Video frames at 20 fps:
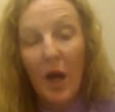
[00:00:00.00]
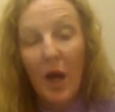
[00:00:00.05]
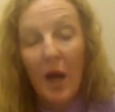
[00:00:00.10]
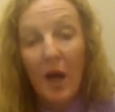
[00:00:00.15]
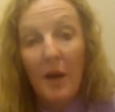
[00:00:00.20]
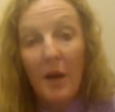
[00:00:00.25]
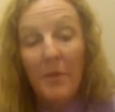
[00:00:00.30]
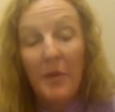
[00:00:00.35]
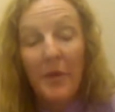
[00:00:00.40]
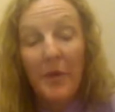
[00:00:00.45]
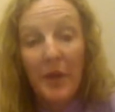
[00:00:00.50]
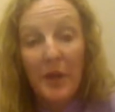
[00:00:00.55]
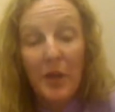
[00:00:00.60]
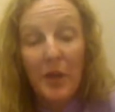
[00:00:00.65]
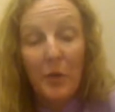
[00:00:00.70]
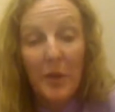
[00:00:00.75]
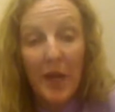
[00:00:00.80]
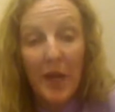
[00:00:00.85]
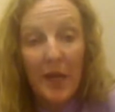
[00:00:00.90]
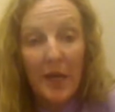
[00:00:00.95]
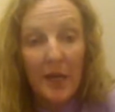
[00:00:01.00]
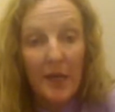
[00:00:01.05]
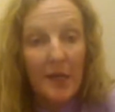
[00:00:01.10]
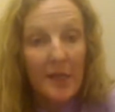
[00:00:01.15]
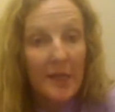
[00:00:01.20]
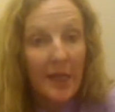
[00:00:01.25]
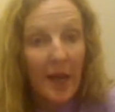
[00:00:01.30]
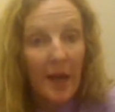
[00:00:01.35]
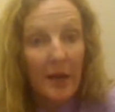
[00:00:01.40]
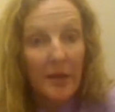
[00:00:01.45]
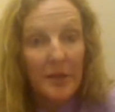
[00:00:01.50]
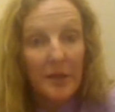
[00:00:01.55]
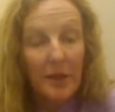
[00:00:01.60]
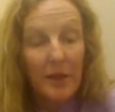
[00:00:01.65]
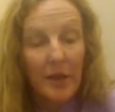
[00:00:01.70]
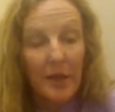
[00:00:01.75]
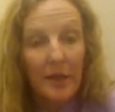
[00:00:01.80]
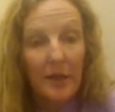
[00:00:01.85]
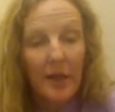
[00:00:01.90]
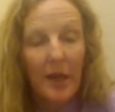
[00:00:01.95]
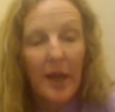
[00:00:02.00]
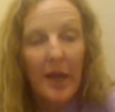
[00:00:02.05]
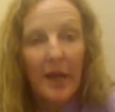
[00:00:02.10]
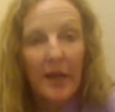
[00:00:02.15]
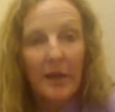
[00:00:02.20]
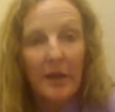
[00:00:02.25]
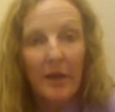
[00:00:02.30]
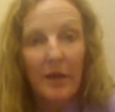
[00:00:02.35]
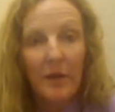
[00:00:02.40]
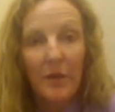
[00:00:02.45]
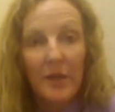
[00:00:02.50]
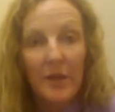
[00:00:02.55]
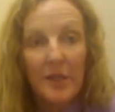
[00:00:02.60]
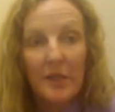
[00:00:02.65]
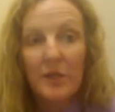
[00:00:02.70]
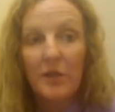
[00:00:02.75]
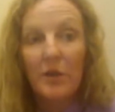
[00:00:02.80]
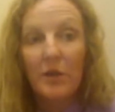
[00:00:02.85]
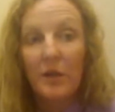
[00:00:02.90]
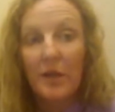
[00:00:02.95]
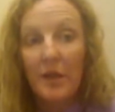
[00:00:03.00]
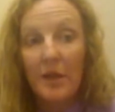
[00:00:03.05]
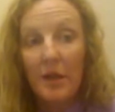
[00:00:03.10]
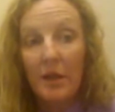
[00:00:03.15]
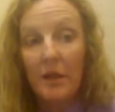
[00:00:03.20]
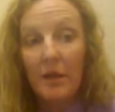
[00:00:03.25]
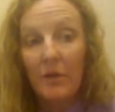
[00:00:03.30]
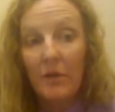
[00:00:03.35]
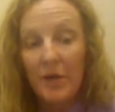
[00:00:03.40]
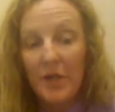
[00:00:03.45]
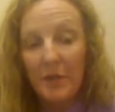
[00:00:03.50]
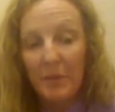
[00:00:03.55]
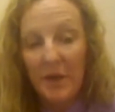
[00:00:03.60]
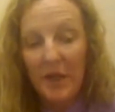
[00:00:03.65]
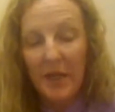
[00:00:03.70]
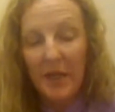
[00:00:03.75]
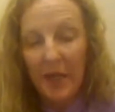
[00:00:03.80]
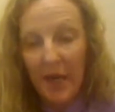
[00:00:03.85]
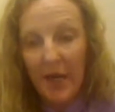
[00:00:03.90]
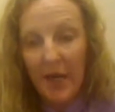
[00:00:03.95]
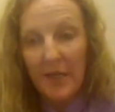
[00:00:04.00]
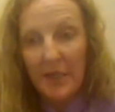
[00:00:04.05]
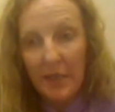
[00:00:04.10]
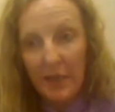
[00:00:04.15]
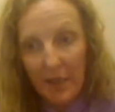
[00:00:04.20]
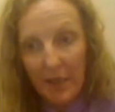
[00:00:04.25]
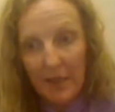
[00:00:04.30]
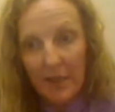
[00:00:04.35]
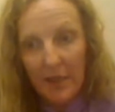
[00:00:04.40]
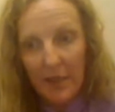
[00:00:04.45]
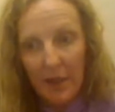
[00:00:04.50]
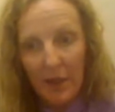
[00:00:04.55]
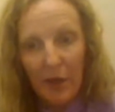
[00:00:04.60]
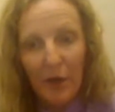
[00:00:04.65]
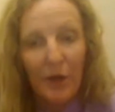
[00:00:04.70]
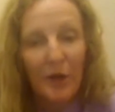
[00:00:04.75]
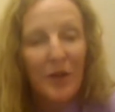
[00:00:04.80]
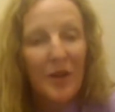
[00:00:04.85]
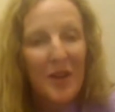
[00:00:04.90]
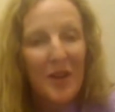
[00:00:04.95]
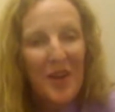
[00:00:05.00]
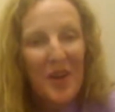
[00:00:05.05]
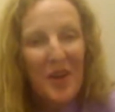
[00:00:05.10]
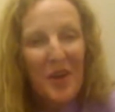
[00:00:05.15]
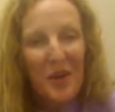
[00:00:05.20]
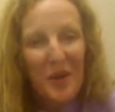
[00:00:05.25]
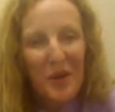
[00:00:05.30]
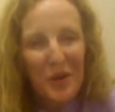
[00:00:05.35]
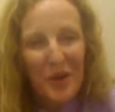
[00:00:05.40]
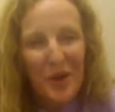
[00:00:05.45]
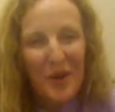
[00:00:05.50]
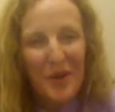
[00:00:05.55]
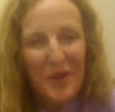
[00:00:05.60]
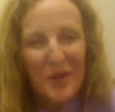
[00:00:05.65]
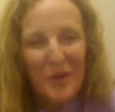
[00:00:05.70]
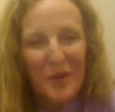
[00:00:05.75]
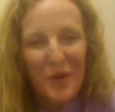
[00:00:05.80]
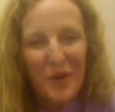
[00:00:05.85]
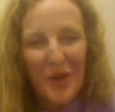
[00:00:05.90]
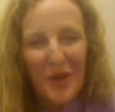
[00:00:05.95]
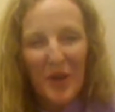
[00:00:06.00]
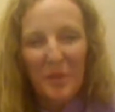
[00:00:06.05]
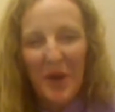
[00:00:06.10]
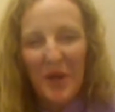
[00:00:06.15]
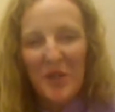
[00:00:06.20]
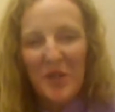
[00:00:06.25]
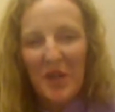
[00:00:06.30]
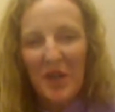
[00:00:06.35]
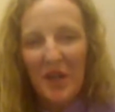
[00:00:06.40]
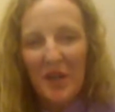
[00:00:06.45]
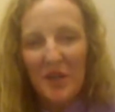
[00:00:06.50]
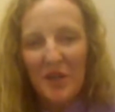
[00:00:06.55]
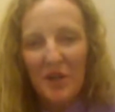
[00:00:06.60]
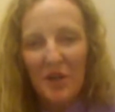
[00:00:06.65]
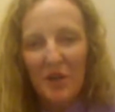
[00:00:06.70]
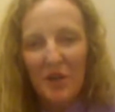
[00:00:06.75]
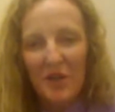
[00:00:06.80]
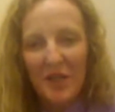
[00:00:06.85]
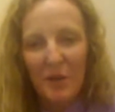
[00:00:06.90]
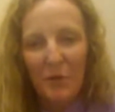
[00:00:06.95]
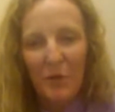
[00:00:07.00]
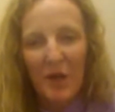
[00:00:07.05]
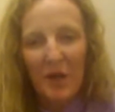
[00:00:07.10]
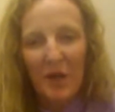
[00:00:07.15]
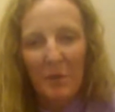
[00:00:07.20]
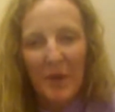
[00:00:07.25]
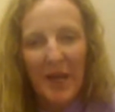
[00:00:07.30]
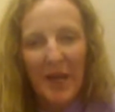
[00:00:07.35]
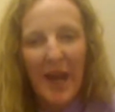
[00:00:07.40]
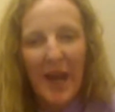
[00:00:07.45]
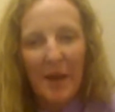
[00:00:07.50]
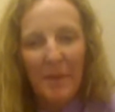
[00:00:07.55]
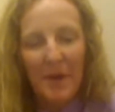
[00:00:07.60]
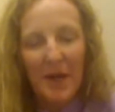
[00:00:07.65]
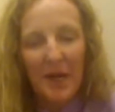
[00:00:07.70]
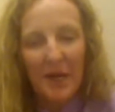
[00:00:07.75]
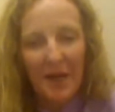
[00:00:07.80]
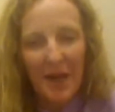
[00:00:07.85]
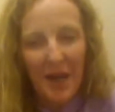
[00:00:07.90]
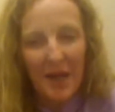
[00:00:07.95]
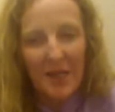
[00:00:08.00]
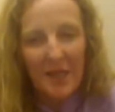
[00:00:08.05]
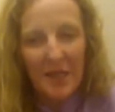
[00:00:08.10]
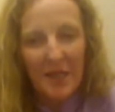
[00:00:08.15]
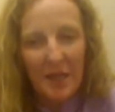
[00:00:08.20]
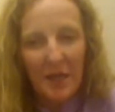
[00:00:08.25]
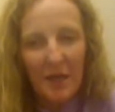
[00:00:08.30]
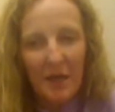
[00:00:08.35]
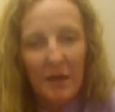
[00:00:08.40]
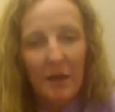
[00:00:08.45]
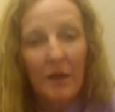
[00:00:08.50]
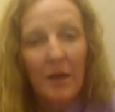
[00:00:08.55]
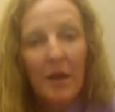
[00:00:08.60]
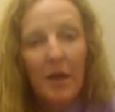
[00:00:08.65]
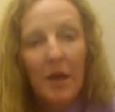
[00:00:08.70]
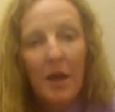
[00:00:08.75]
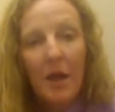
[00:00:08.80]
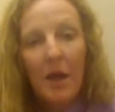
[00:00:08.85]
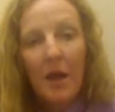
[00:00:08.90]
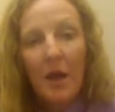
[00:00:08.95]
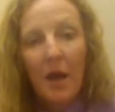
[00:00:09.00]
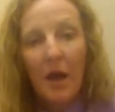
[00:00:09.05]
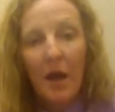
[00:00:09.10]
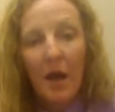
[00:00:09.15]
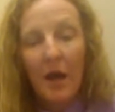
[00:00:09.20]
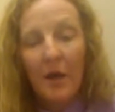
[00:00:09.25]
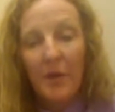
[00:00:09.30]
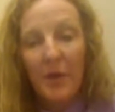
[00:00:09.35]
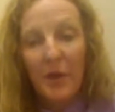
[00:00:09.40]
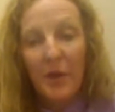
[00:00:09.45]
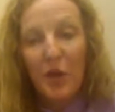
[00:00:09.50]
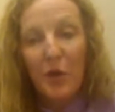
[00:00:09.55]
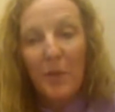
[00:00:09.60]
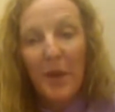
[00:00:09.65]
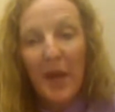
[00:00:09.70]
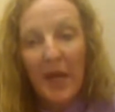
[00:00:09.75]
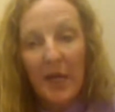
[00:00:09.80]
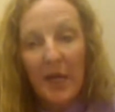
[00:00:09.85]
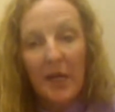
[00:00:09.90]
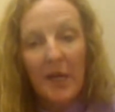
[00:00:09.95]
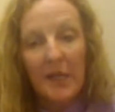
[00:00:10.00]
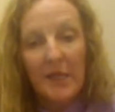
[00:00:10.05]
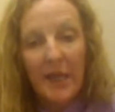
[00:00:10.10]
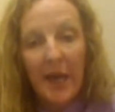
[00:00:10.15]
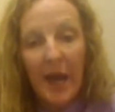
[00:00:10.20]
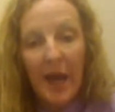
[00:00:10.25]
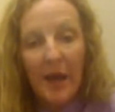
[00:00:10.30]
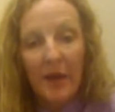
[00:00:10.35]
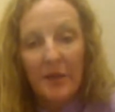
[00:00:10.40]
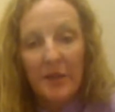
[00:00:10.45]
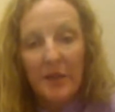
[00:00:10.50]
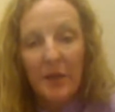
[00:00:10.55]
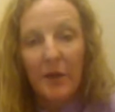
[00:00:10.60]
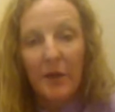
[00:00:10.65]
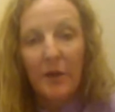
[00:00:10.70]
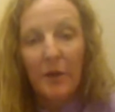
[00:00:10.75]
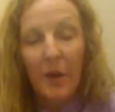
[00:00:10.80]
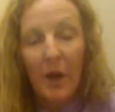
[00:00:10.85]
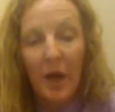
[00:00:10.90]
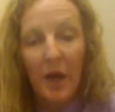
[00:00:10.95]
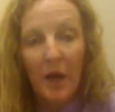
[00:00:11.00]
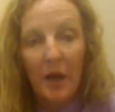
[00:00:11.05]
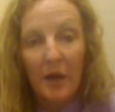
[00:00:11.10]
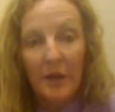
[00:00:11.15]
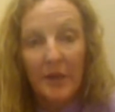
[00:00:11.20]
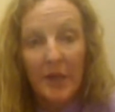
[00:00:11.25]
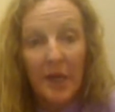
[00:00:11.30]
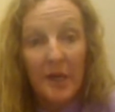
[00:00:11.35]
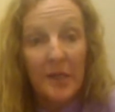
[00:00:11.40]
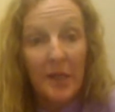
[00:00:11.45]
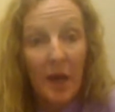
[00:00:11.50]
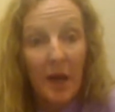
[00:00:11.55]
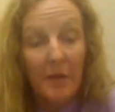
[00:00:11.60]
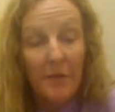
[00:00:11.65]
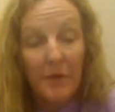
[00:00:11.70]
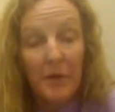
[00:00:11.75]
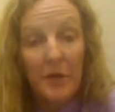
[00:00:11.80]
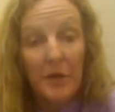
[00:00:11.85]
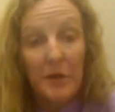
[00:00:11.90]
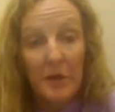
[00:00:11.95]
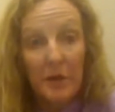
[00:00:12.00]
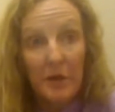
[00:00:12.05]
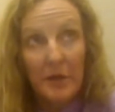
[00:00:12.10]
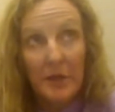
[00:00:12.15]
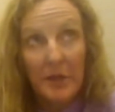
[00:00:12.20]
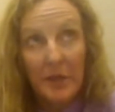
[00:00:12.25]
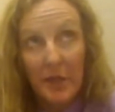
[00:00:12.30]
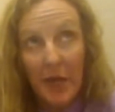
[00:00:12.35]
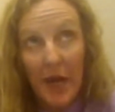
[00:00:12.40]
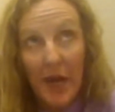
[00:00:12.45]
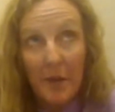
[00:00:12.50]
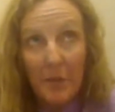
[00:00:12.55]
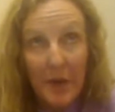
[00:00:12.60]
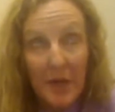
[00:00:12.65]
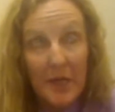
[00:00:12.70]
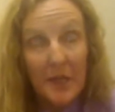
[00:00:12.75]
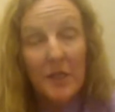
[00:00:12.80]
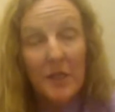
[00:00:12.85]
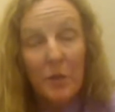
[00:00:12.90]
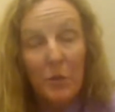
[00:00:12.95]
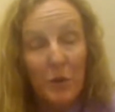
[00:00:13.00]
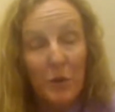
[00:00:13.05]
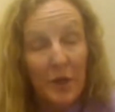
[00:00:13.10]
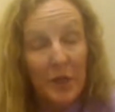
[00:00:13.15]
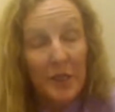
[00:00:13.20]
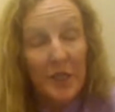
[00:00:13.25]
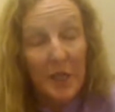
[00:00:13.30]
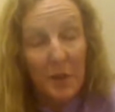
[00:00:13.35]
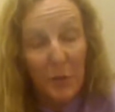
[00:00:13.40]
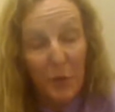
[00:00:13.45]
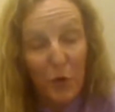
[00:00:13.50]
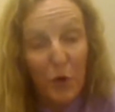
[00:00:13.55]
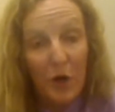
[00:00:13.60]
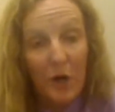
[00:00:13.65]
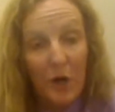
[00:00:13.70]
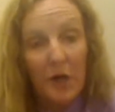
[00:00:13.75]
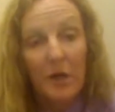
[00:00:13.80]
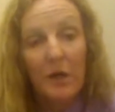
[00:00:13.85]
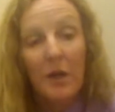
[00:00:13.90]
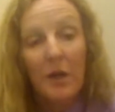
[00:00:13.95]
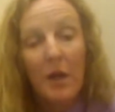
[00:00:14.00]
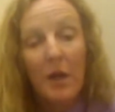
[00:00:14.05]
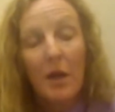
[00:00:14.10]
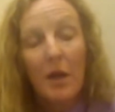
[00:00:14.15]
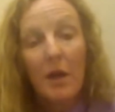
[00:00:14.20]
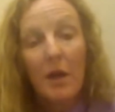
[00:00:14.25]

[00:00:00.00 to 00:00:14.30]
So the Humanities Council, and this is certainly going to be the case this year. Who knows with the budget uncertainty what will be happening next year. Yeah. The Humanities Council does offer stipends or support